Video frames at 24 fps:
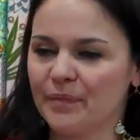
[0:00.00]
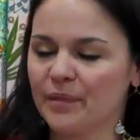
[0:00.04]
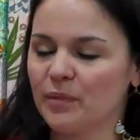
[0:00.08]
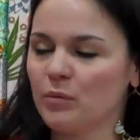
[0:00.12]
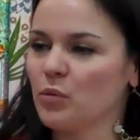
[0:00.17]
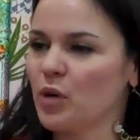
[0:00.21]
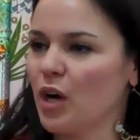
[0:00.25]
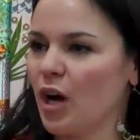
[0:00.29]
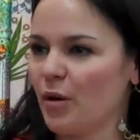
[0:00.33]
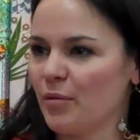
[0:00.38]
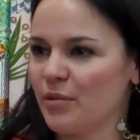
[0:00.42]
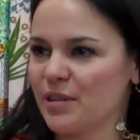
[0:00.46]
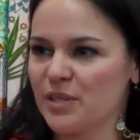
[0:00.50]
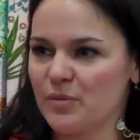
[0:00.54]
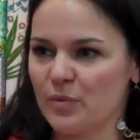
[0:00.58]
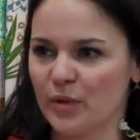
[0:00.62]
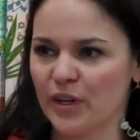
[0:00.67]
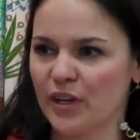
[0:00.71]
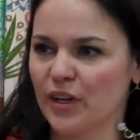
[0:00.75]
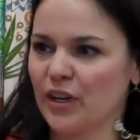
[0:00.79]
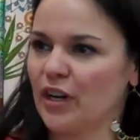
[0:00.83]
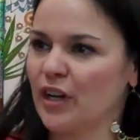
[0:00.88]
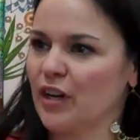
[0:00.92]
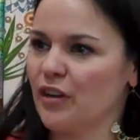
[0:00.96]
were always
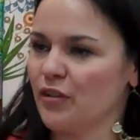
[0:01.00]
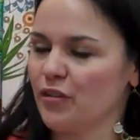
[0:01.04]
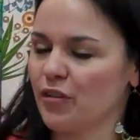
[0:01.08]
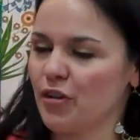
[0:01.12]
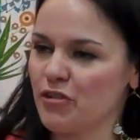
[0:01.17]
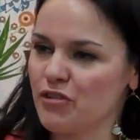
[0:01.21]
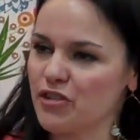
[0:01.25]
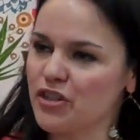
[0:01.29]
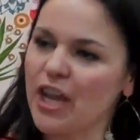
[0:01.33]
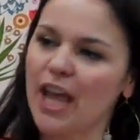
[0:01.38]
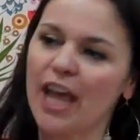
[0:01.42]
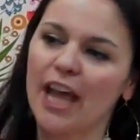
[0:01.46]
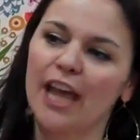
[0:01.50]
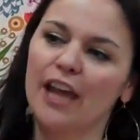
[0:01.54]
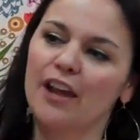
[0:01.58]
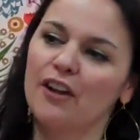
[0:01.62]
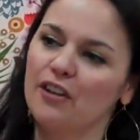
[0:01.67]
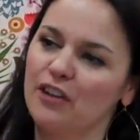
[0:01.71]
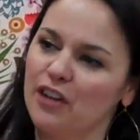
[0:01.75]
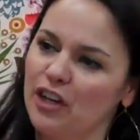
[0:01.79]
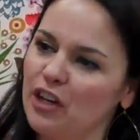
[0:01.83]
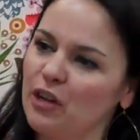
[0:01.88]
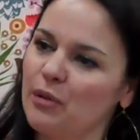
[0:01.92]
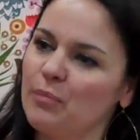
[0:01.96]
working on either crochet or
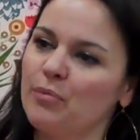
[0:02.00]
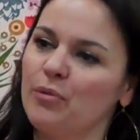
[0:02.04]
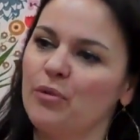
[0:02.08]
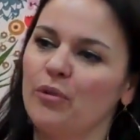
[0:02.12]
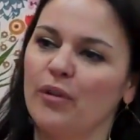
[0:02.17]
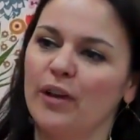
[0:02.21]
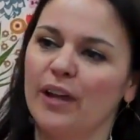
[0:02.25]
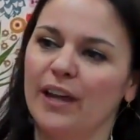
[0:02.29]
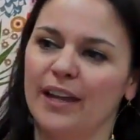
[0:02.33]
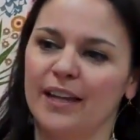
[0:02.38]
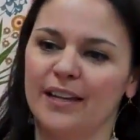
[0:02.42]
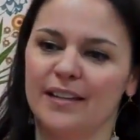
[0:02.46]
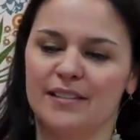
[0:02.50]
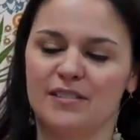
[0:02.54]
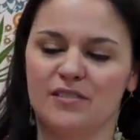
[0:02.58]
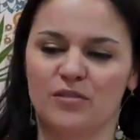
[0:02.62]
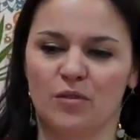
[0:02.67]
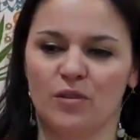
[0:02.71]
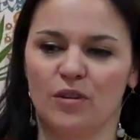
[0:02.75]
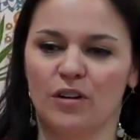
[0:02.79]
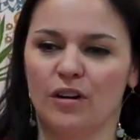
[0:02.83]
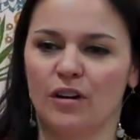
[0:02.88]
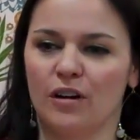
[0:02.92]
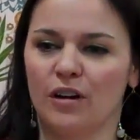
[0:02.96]
needlepoint
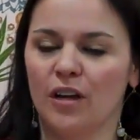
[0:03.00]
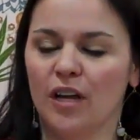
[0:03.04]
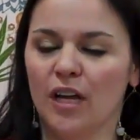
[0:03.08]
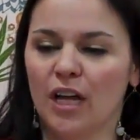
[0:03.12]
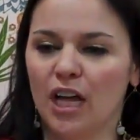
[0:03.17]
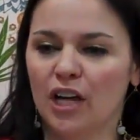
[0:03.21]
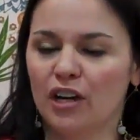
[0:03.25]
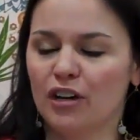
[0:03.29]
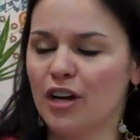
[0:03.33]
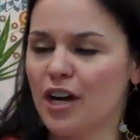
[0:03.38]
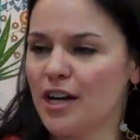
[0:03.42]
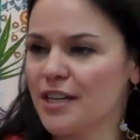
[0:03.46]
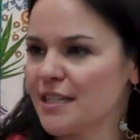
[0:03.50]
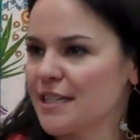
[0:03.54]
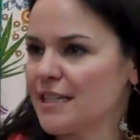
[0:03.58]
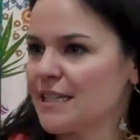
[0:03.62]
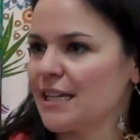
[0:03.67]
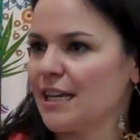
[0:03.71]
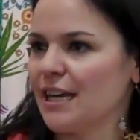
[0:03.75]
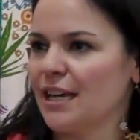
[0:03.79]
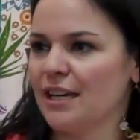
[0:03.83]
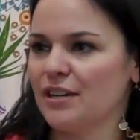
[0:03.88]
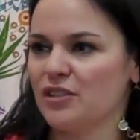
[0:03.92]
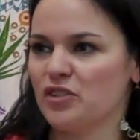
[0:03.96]
or cross
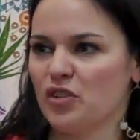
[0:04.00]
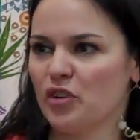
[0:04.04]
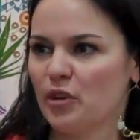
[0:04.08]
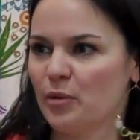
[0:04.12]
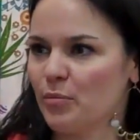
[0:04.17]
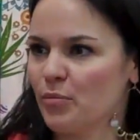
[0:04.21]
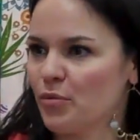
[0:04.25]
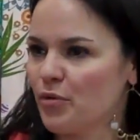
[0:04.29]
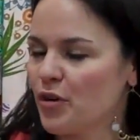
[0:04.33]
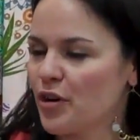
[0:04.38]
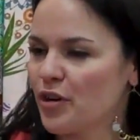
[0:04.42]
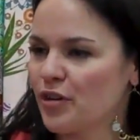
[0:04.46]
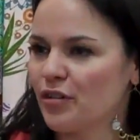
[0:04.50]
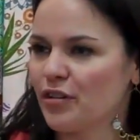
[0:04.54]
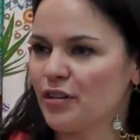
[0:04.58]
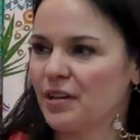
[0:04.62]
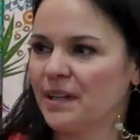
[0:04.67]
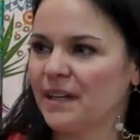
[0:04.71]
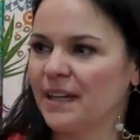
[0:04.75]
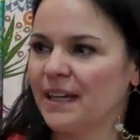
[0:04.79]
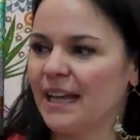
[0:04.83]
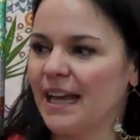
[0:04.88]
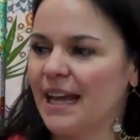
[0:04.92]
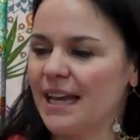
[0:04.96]
stitch or
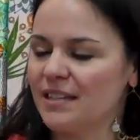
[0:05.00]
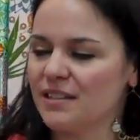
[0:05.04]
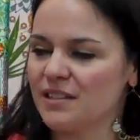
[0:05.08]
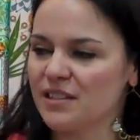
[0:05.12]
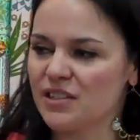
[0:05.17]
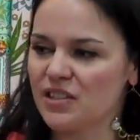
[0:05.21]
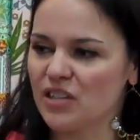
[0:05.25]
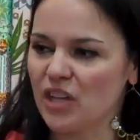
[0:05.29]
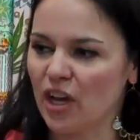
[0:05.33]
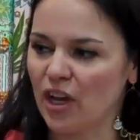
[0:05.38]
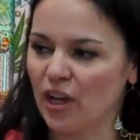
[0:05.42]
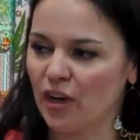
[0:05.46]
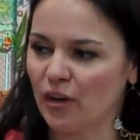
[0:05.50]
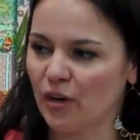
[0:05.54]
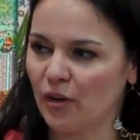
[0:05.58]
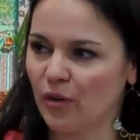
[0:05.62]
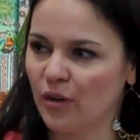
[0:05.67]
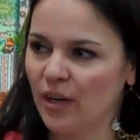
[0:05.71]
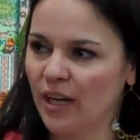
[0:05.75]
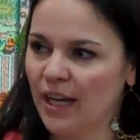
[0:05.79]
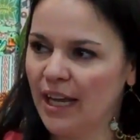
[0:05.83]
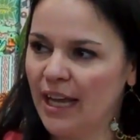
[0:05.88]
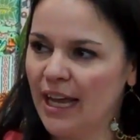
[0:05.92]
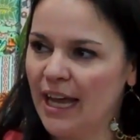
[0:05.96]
embroidery. And
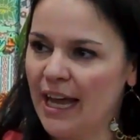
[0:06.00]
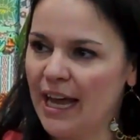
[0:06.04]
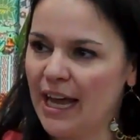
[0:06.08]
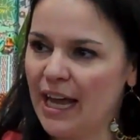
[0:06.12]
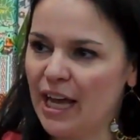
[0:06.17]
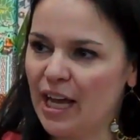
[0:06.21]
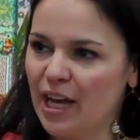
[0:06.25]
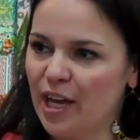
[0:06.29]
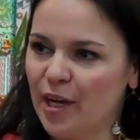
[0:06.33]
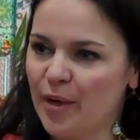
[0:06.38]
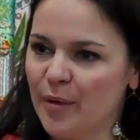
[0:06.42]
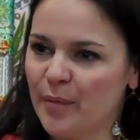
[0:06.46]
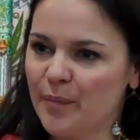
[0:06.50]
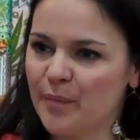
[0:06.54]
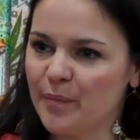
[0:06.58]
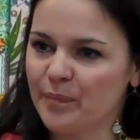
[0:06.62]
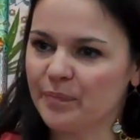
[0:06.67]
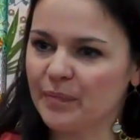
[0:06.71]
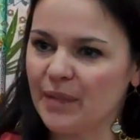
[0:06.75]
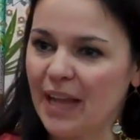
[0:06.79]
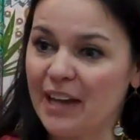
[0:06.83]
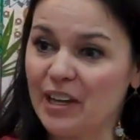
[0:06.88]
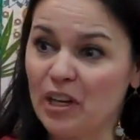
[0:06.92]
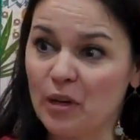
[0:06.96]
so
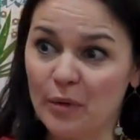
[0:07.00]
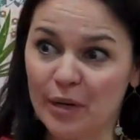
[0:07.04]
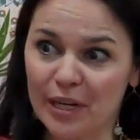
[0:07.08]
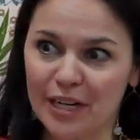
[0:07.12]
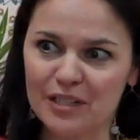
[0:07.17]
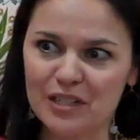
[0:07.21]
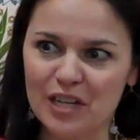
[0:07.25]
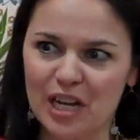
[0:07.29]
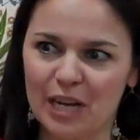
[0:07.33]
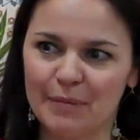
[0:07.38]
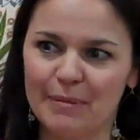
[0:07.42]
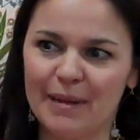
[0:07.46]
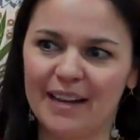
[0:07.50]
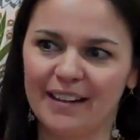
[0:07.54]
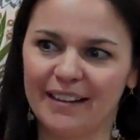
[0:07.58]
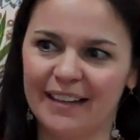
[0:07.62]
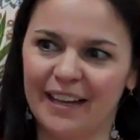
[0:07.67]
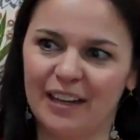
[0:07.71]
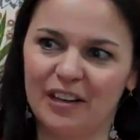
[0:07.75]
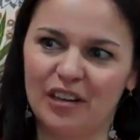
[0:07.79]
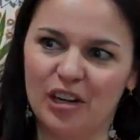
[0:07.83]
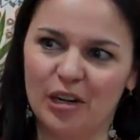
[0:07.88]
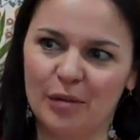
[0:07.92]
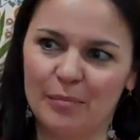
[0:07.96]
I know we're going to talk about it
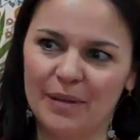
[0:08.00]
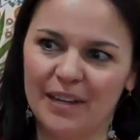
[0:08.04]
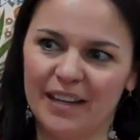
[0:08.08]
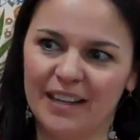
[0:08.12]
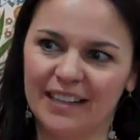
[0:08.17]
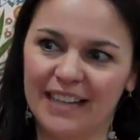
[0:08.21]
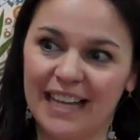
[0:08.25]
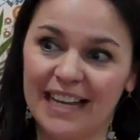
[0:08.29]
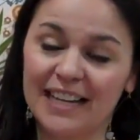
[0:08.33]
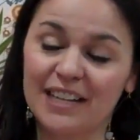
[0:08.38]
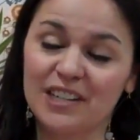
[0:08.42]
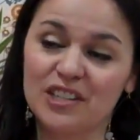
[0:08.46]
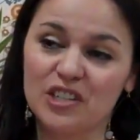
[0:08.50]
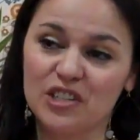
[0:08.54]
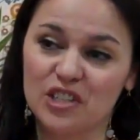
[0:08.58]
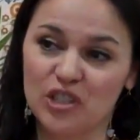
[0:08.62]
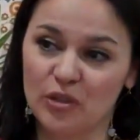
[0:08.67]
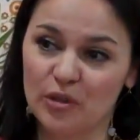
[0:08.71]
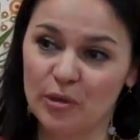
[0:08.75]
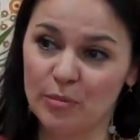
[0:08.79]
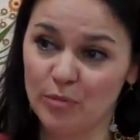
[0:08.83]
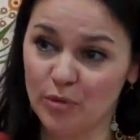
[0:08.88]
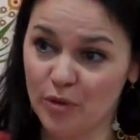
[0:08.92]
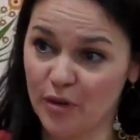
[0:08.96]
later, but getting to
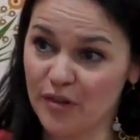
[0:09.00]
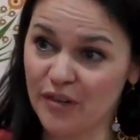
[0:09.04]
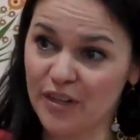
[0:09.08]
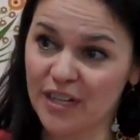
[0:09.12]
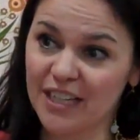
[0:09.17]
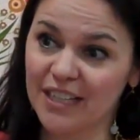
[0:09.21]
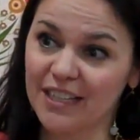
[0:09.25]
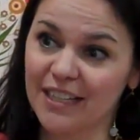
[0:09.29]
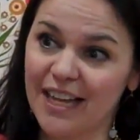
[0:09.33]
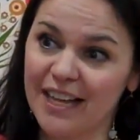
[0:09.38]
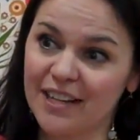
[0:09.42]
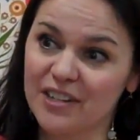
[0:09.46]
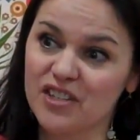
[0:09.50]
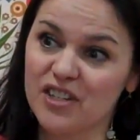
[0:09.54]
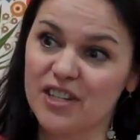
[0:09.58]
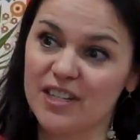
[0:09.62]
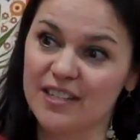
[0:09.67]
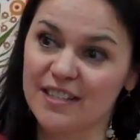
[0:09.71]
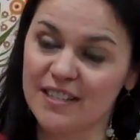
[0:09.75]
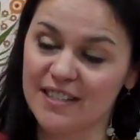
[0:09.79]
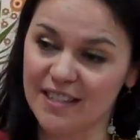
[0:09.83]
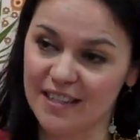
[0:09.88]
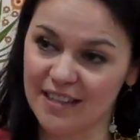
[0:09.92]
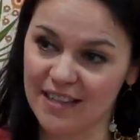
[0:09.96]
do embroidery
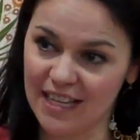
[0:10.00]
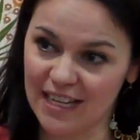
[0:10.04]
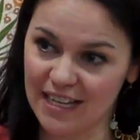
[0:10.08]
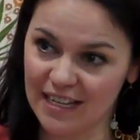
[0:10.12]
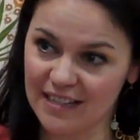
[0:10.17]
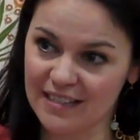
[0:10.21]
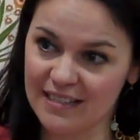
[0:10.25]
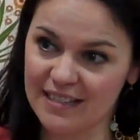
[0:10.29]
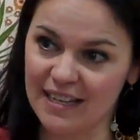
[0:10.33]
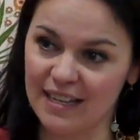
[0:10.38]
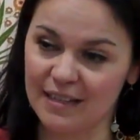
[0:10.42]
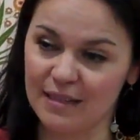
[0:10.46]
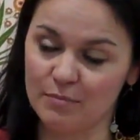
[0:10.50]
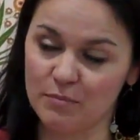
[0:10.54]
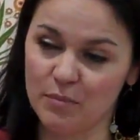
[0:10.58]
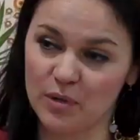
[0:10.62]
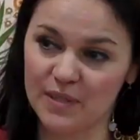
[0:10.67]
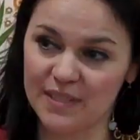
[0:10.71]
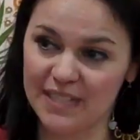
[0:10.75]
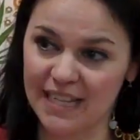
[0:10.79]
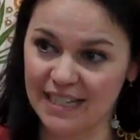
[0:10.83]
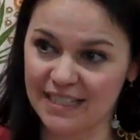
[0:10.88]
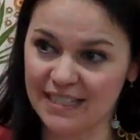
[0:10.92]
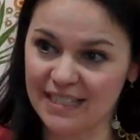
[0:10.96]
collections and things and
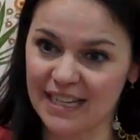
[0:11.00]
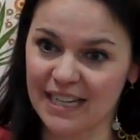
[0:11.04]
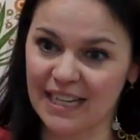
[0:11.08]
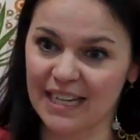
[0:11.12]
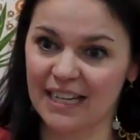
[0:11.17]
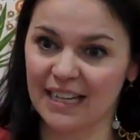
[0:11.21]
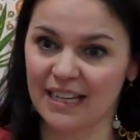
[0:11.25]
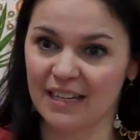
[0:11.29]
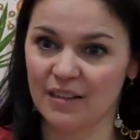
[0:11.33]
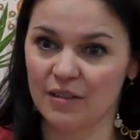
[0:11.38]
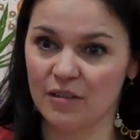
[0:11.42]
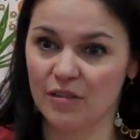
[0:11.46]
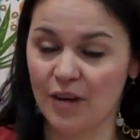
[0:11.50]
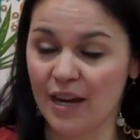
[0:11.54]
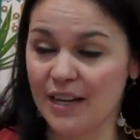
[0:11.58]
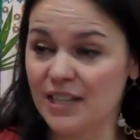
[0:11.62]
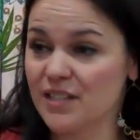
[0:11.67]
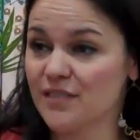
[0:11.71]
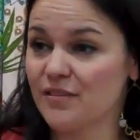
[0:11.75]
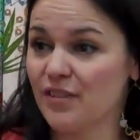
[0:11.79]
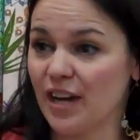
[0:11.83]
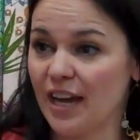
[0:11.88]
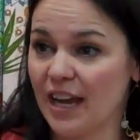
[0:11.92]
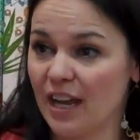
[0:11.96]
presenting and
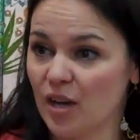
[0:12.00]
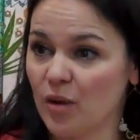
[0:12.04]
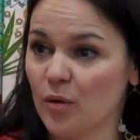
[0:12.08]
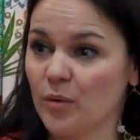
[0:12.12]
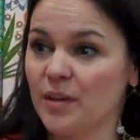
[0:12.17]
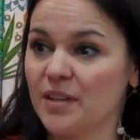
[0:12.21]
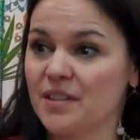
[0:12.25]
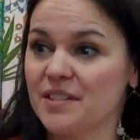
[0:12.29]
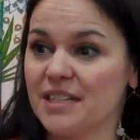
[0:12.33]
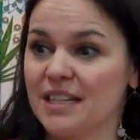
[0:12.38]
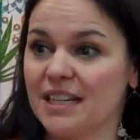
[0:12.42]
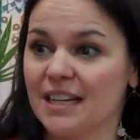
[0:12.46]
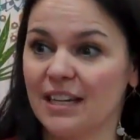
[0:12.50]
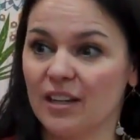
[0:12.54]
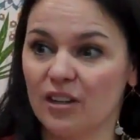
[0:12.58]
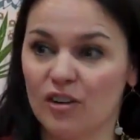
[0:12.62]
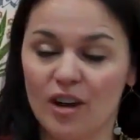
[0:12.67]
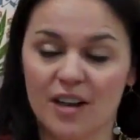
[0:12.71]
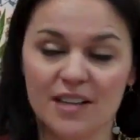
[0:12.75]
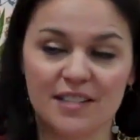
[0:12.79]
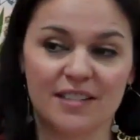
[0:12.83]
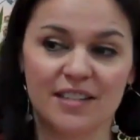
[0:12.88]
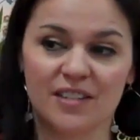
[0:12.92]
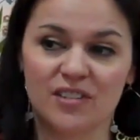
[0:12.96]
threads for hand quilting and
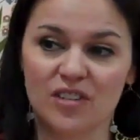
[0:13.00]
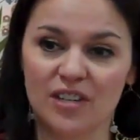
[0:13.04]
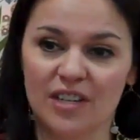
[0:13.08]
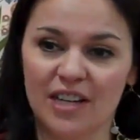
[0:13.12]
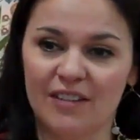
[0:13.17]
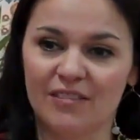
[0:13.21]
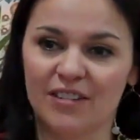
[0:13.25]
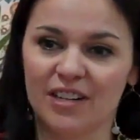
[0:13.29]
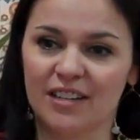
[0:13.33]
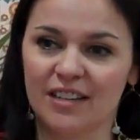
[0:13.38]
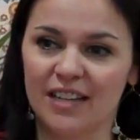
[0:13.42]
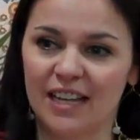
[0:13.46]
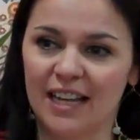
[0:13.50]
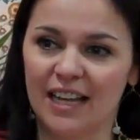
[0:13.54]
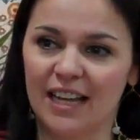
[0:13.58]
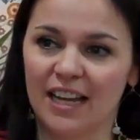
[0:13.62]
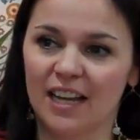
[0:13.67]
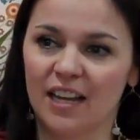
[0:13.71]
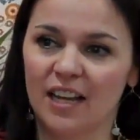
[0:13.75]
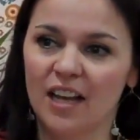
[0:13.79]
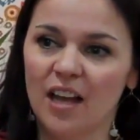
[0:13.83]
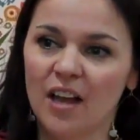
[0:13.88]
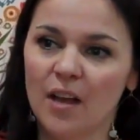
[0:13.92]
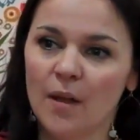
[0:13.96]
cross stitch and everything